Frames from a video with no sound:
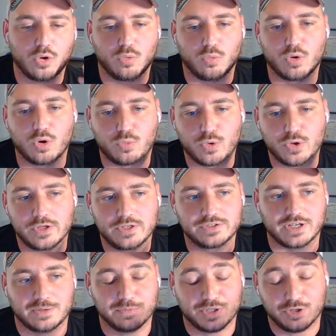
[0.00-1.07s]

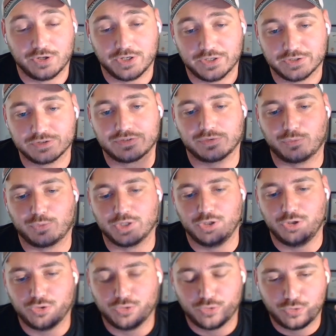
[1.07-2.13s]
I'm curious, when
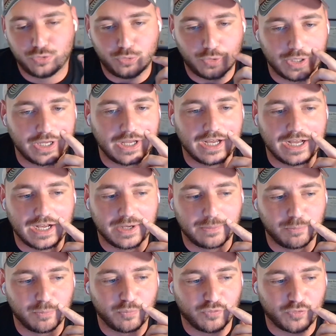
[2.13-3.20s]
you
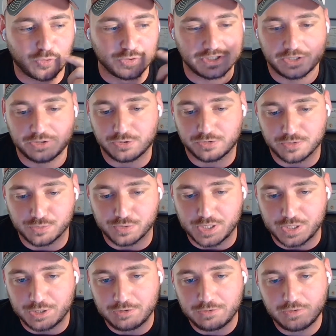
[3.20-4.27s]
first entered the
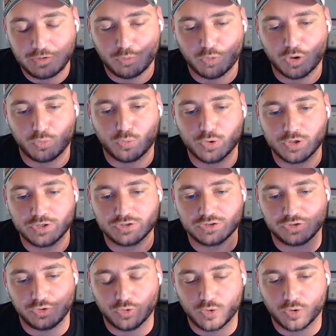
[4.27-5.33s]
league, what
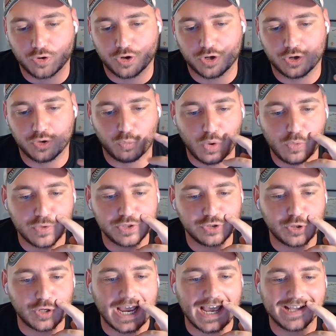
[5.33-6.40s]
was
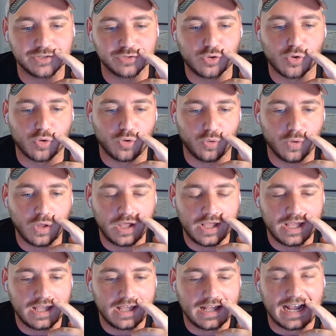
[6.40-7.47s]
your end goal?
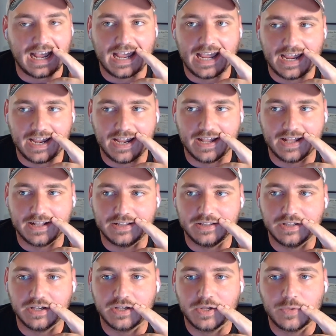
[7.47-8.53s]

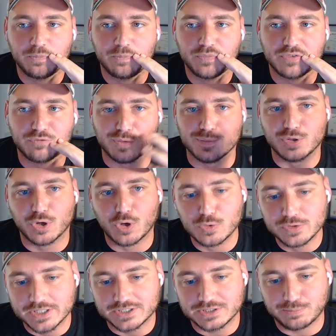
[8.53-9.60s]
And from your
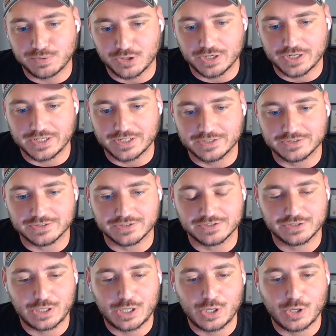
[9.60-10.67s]
own experience,
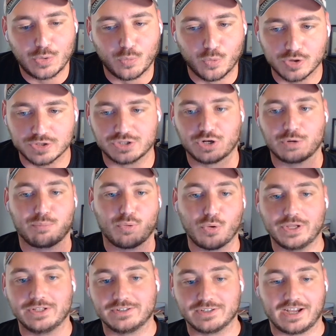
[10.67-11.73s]
was there a
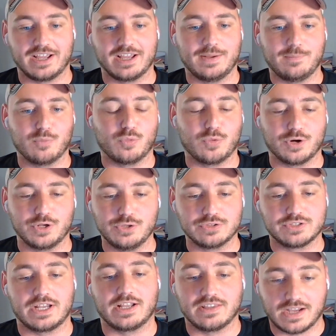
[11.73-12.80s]
point in time where you
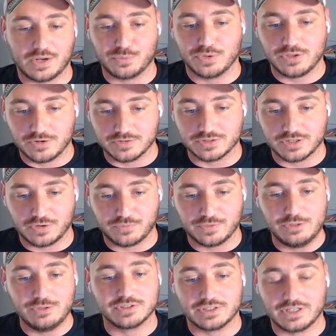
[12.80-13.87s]
sat down with yourself
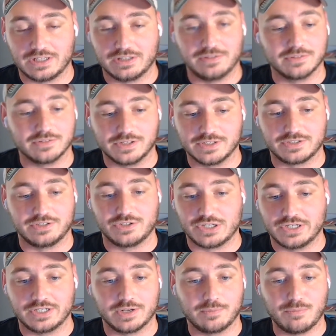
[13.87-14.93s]
and you said, listen,
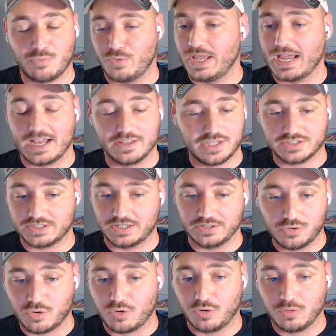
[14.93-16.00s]
Jacob, we had this
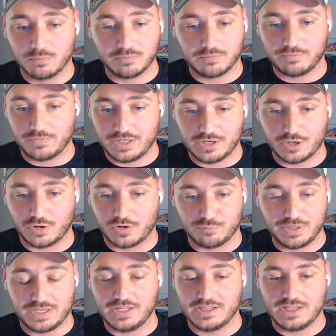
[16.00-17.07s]
end goal, of
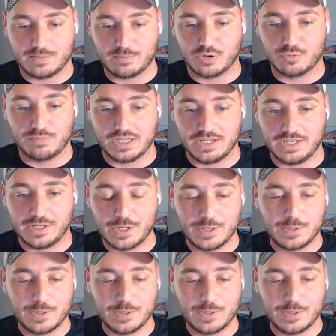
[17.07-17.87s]
being in the MLB,